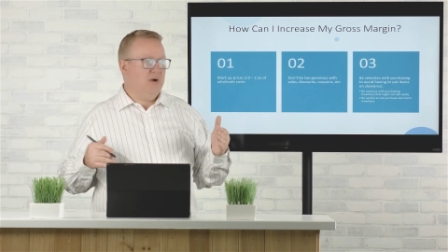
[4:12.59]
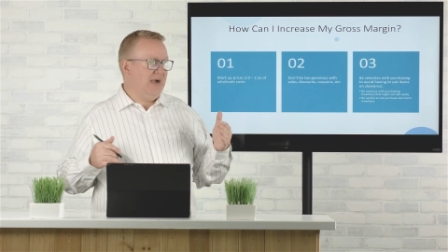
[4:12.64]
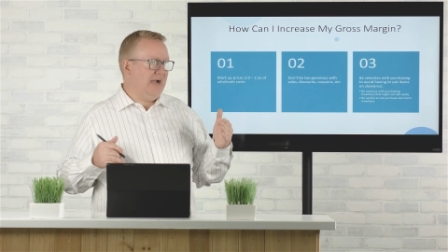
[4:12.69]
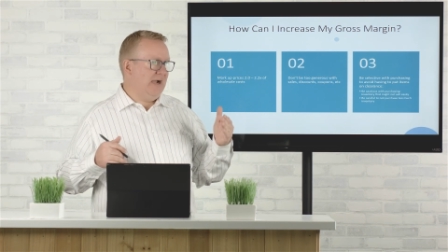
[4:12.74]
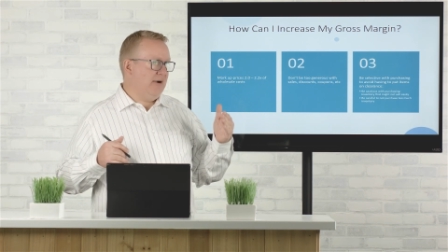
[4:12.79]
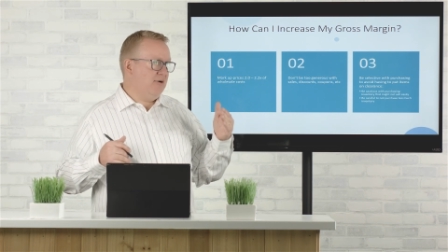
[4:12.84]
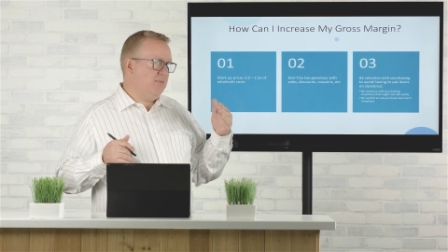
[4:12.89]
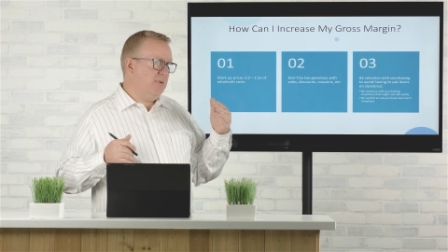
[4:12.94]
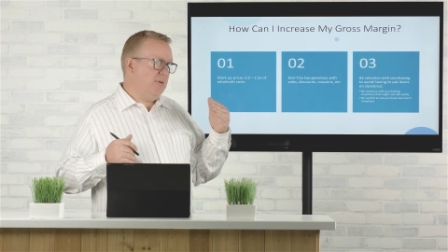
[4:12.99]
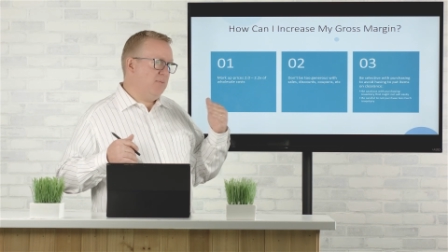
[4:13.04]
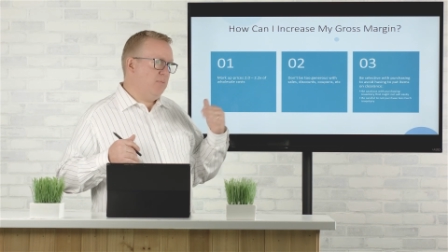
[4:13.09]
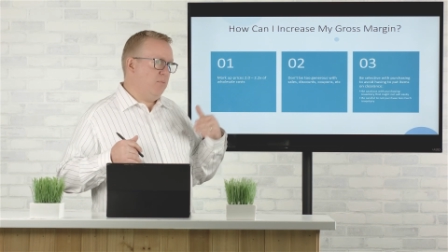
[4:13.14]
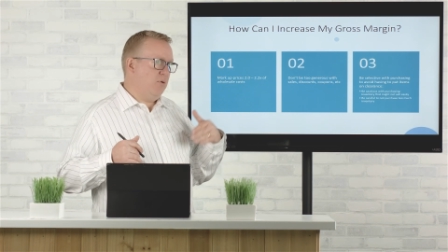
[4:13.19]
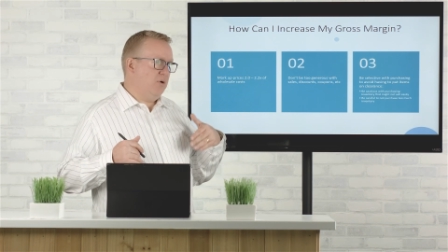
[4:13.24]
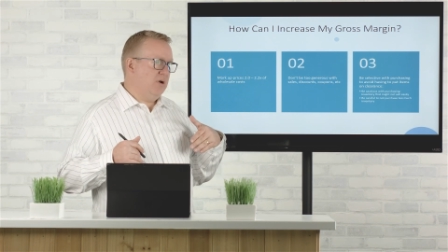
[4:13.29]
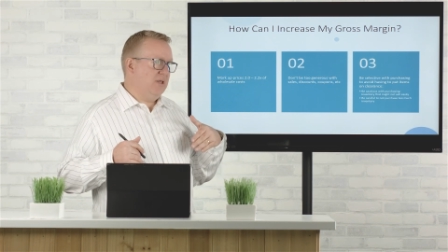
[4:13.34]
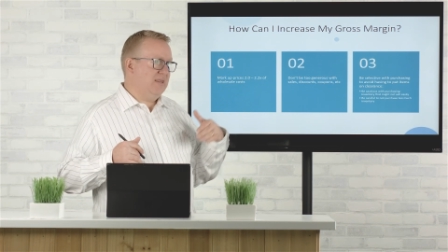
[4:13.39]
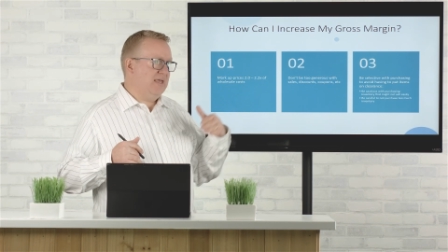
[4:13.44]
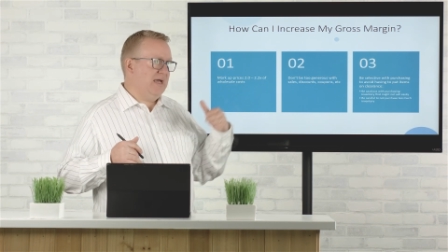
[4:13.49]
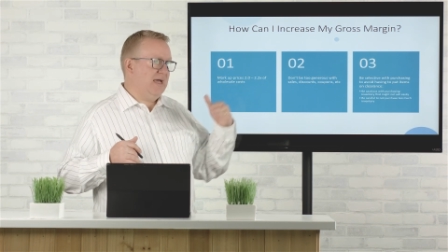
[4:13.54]
I want to be
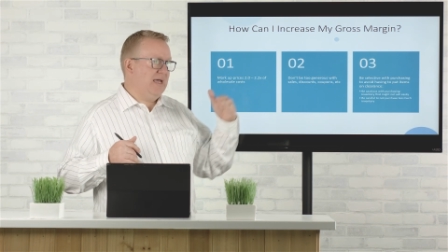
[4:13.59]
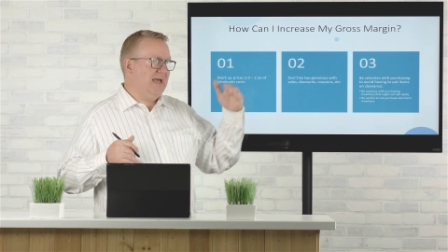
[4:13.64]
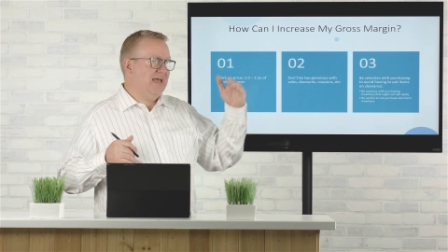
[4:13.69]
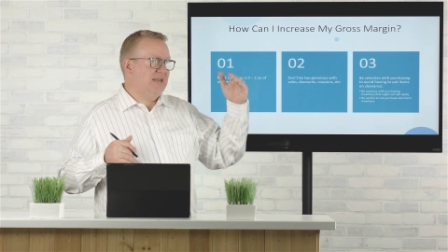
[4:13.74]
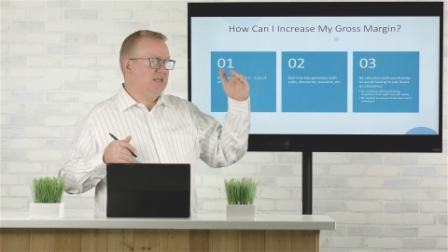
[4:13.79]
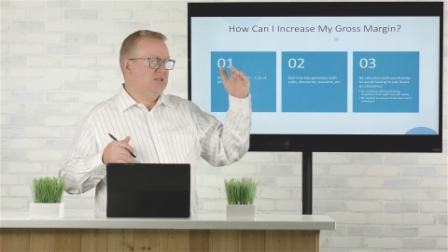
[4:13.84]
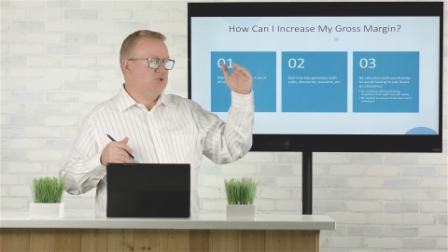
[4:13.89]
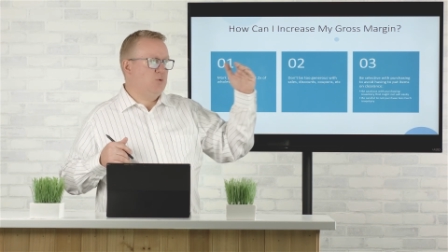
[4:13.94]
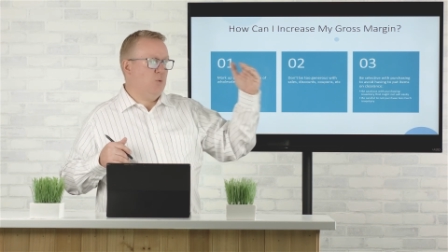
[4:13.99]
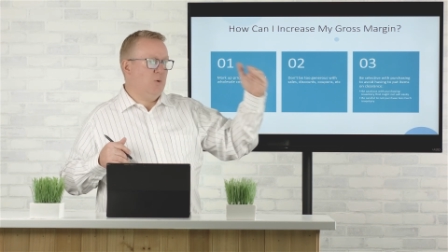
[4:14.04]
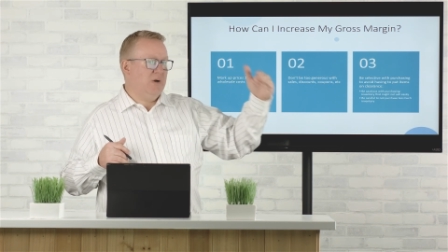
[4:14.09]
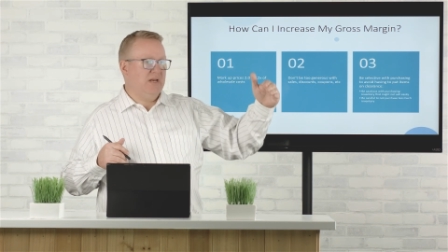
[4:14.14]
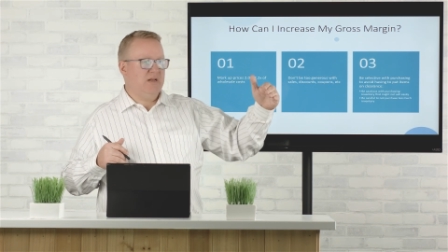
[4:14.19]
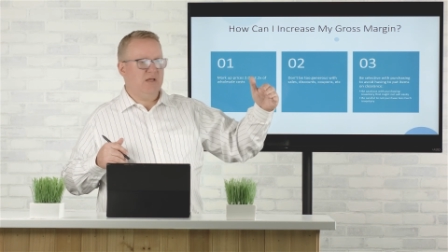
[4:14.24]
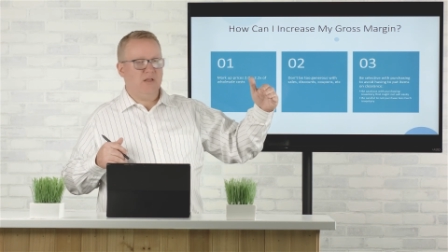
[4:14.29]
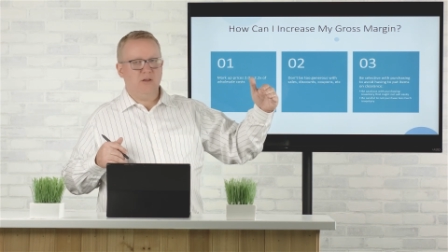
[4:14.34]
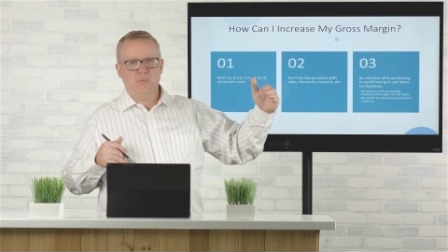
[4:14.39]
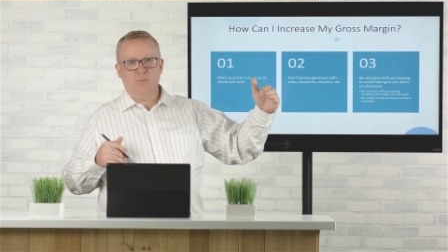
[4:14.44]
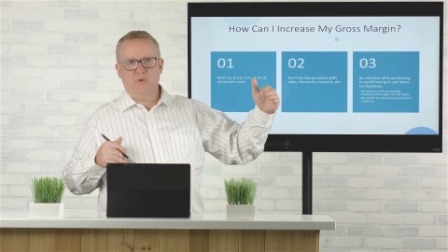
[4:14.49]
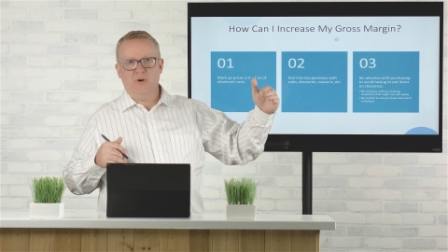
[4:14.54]
putting that at a
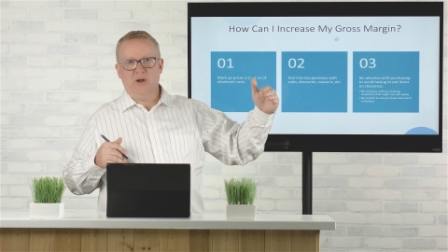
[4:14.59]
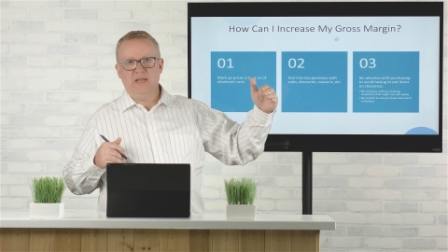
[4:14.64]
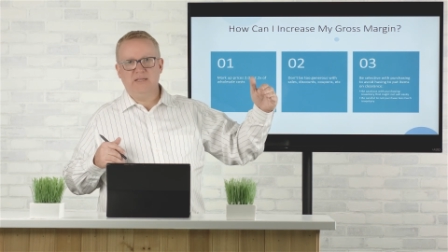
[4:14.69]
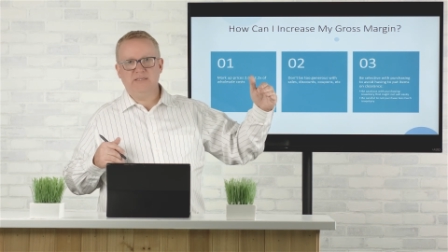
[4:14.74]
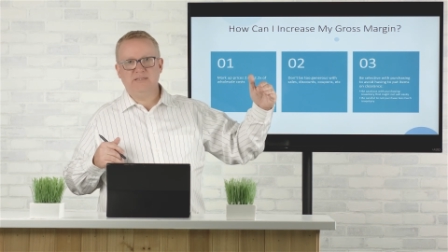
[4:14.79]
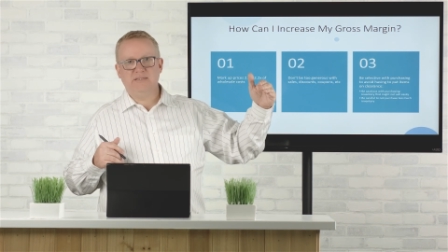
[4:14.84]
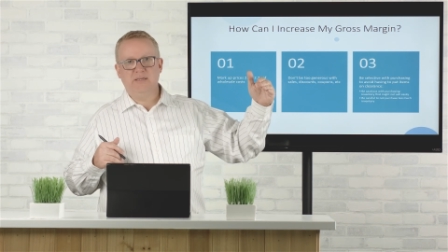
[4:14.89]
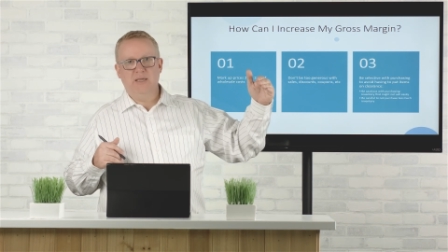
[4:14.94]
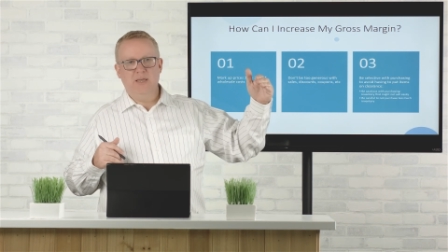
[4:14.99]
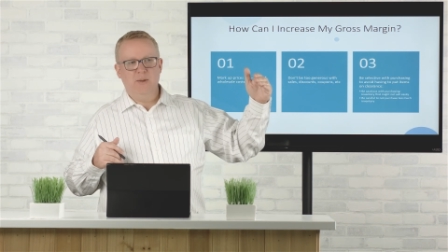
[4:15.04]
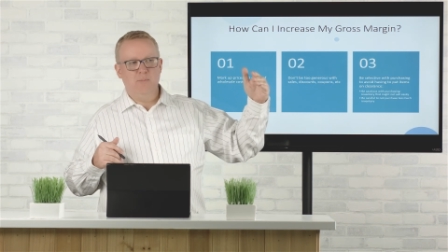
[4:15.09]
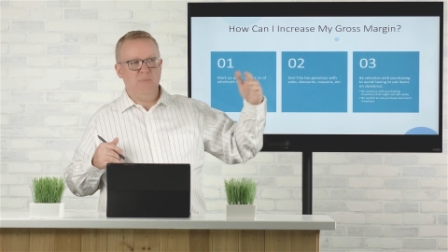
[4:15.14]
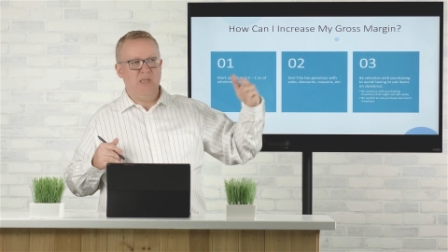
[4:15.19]
$20 price,